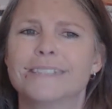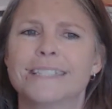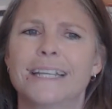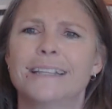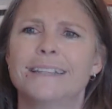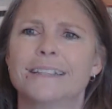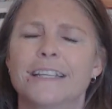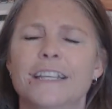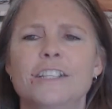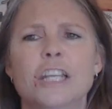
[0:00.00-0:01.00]
say that the
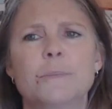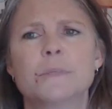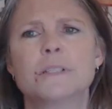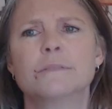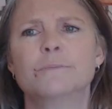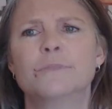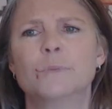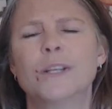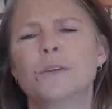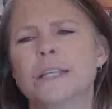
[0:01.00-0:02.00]
King James,
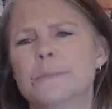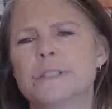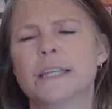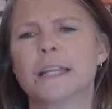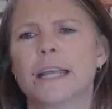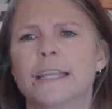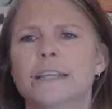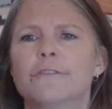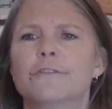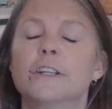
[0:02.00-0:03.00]
well, I don't get upset, I
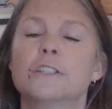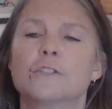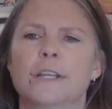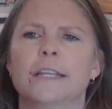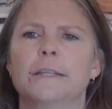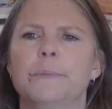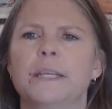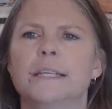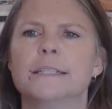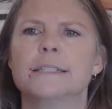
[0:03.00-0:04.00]
get frustrated
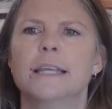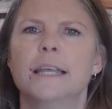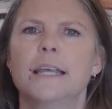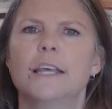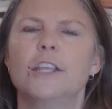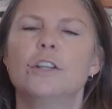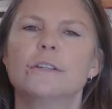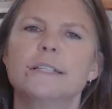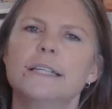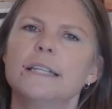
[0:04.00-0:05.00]
because, you
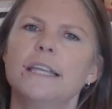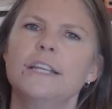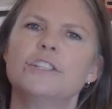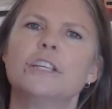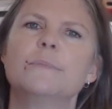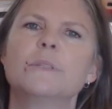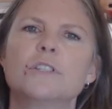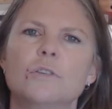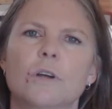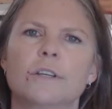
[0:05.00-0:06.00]
know, they say the King James
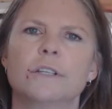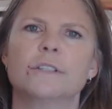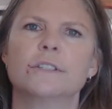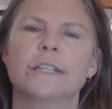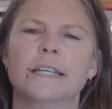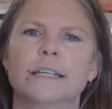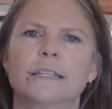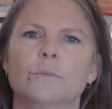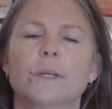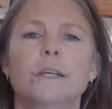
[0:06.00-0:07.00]
is too hard to
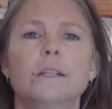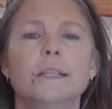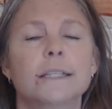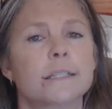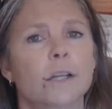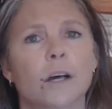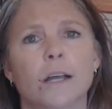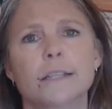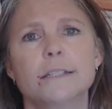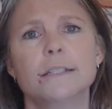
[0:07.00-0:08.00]
understand. Well, it's
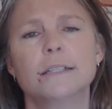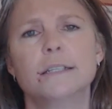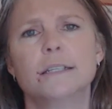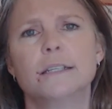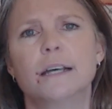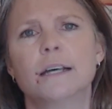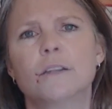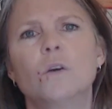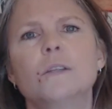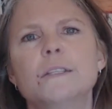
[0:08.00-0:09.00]
not.
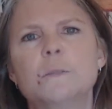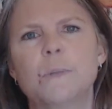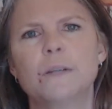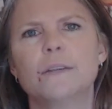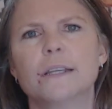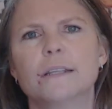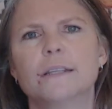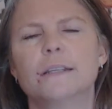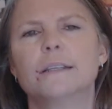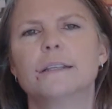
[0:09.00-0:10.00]
Uh, the Holy Spirit